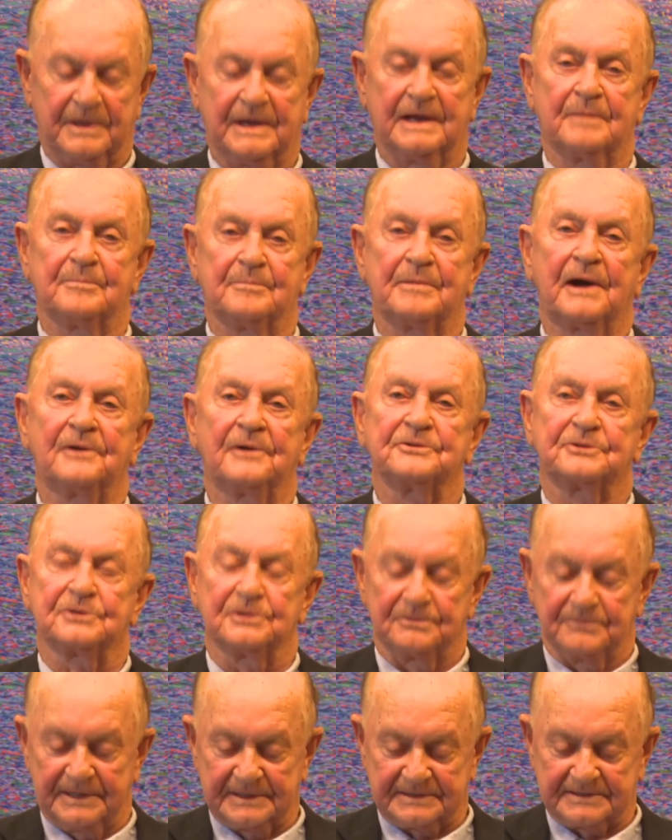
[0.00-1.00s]
about 2
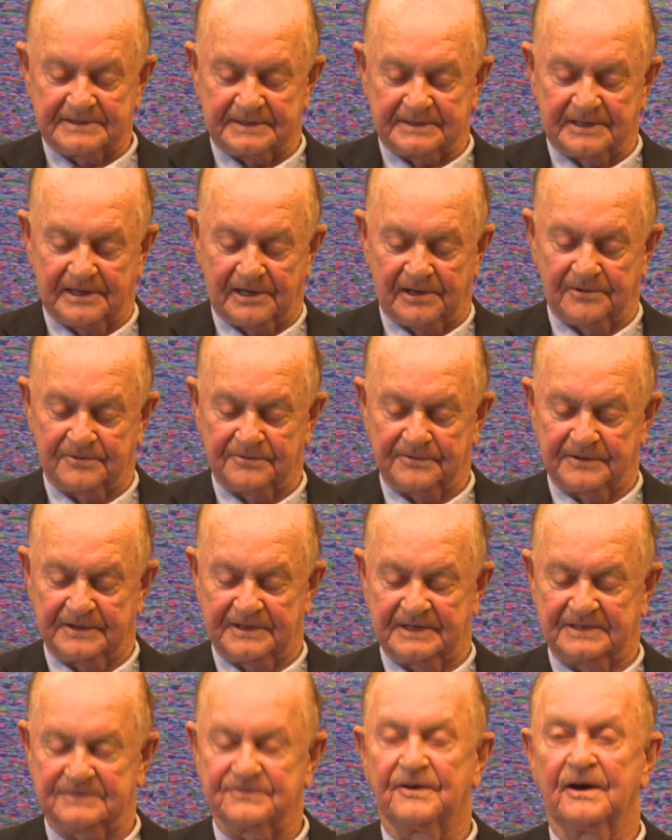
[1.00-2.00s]
weeks ago that
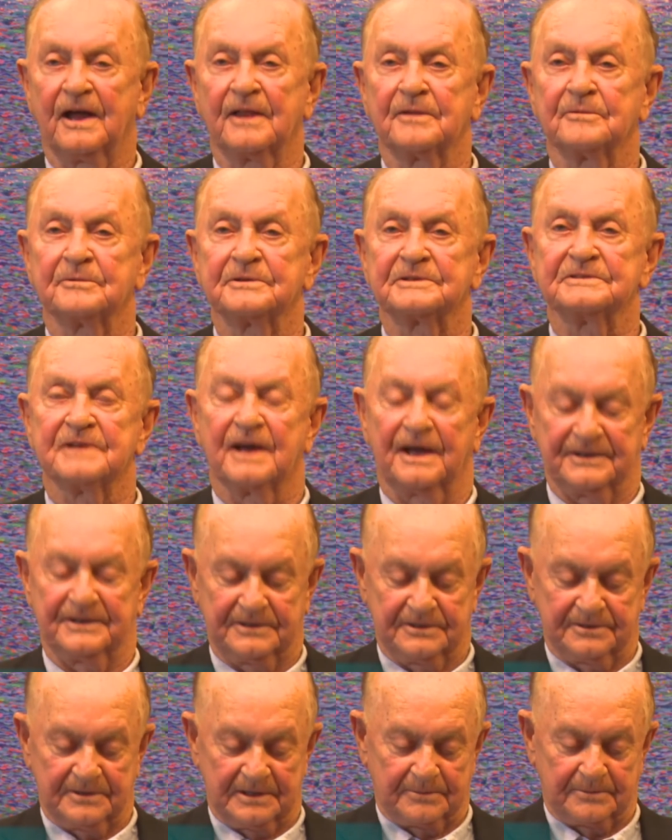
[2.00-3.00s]
his father was not
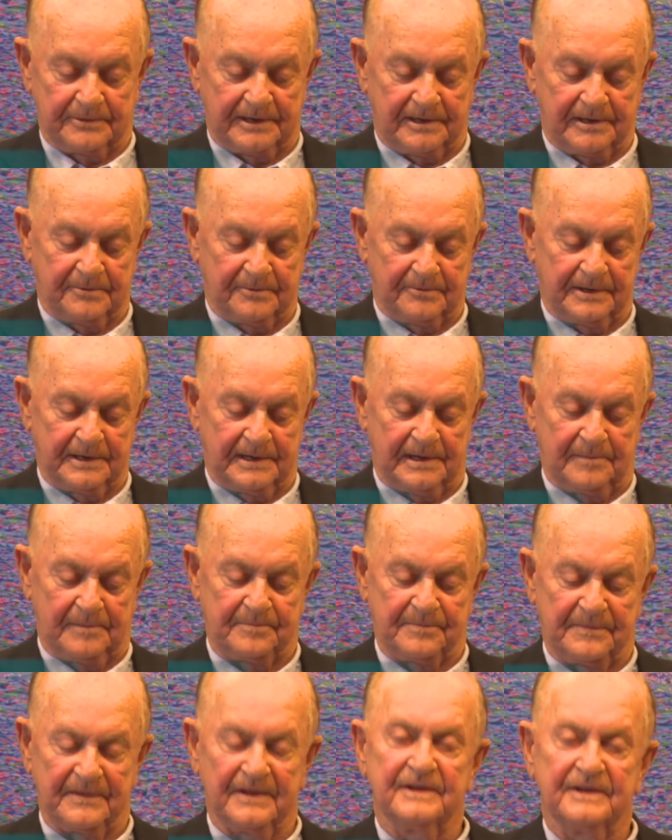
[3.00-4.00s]
doing very well.
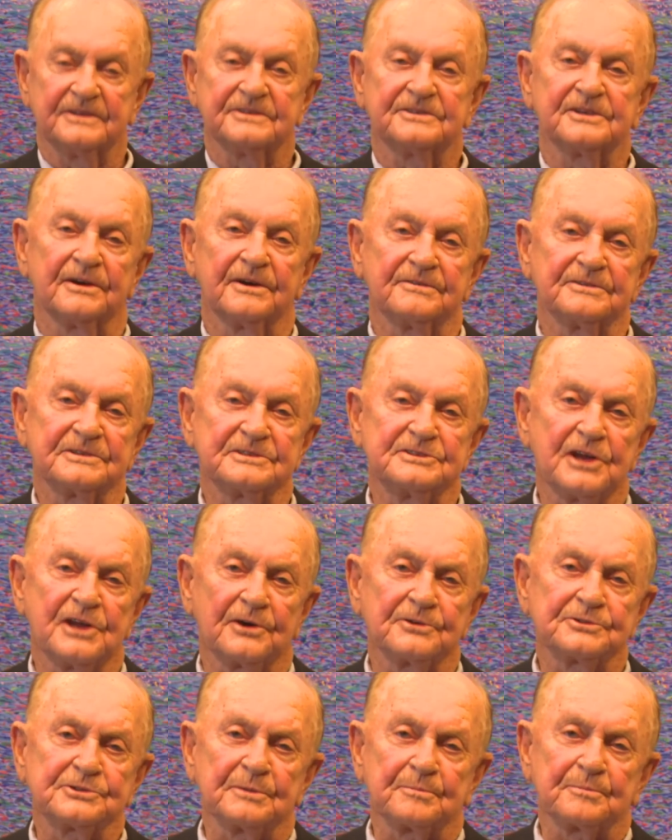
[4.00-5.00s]
So it was no
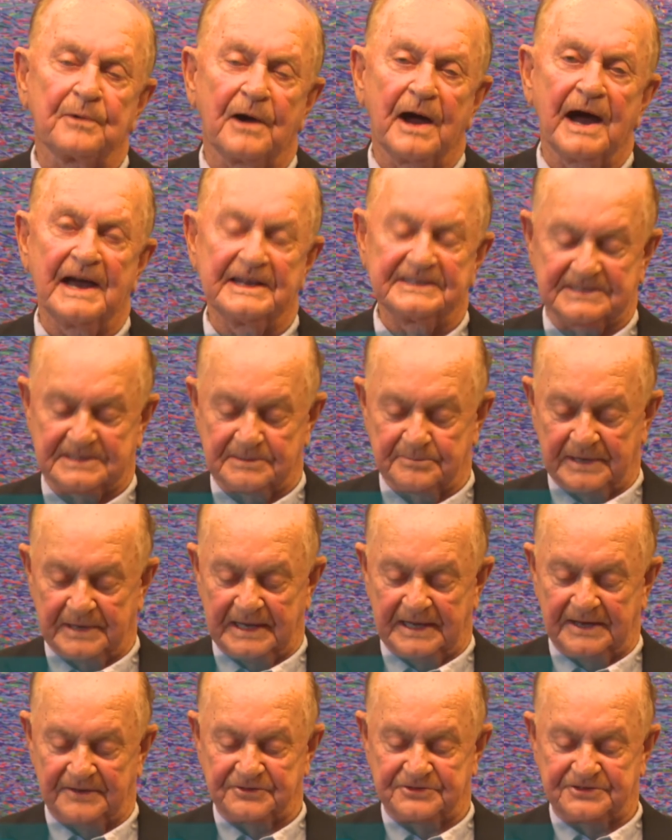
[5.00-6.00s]
surprise to me
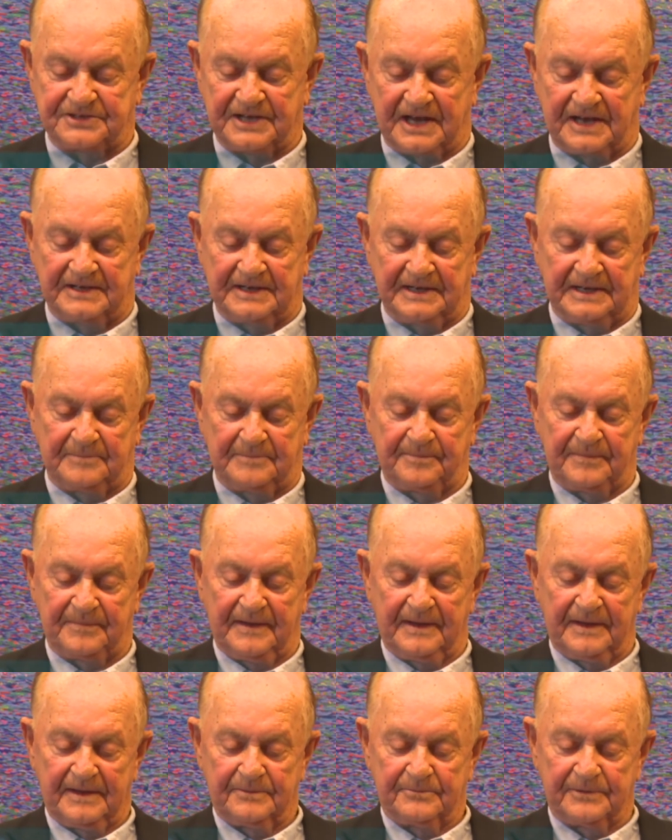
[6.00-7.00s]
on Sunday
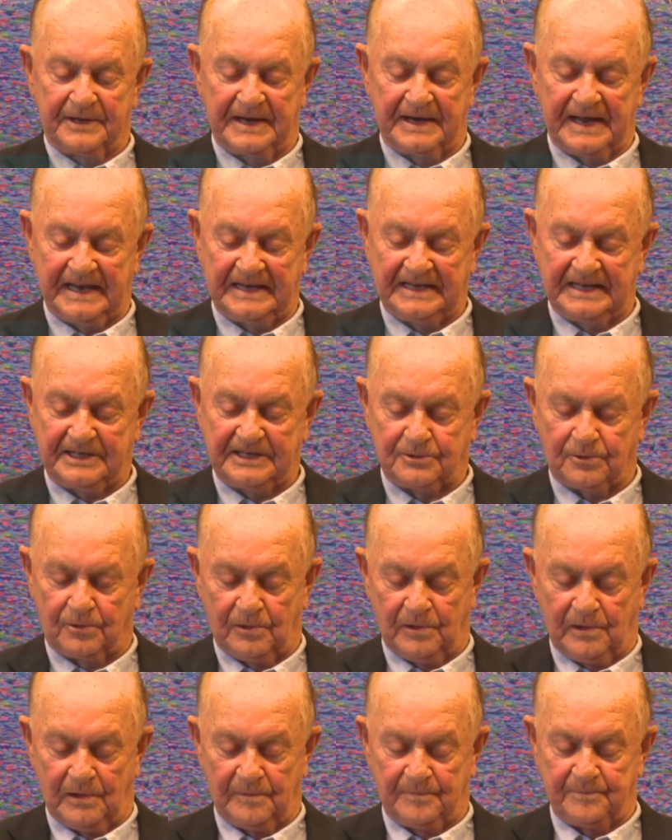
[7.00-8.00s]
when Eddie
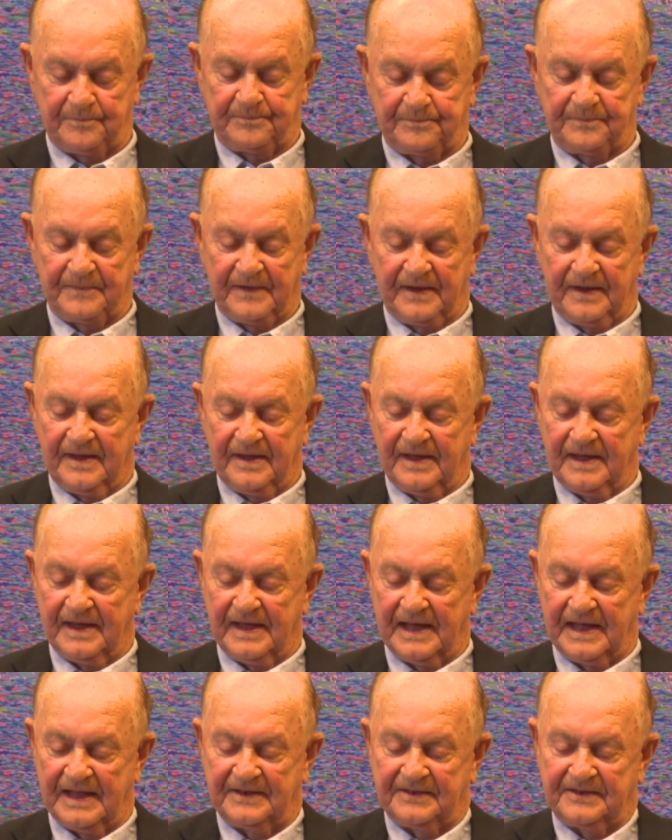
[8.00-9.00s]
called
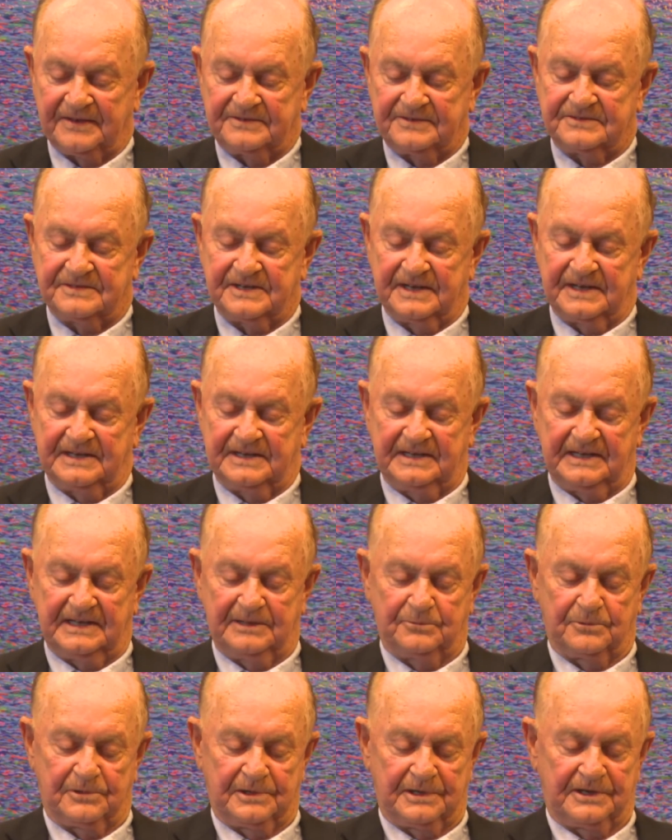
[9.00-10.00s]
and said he
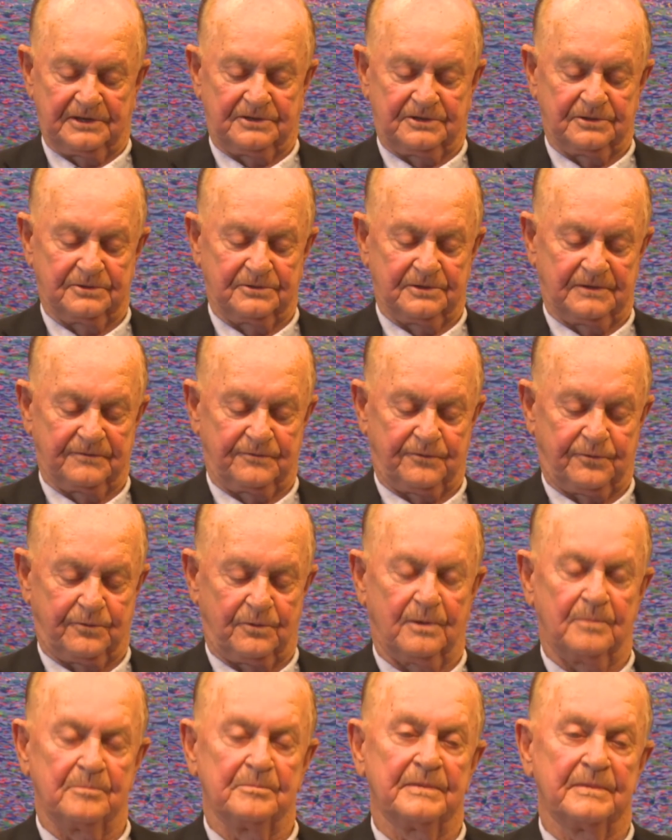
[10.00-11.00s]
wanted to
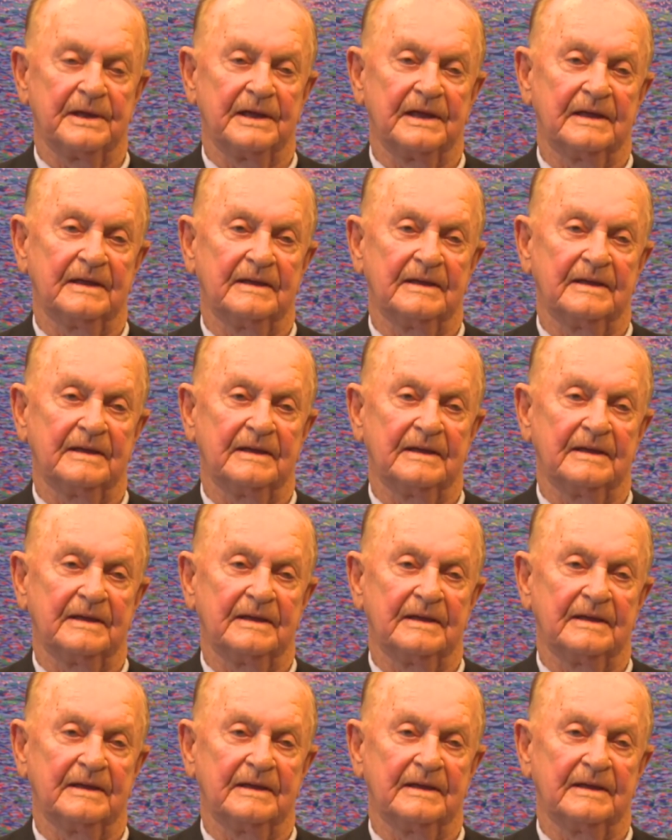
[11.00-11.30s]
inform me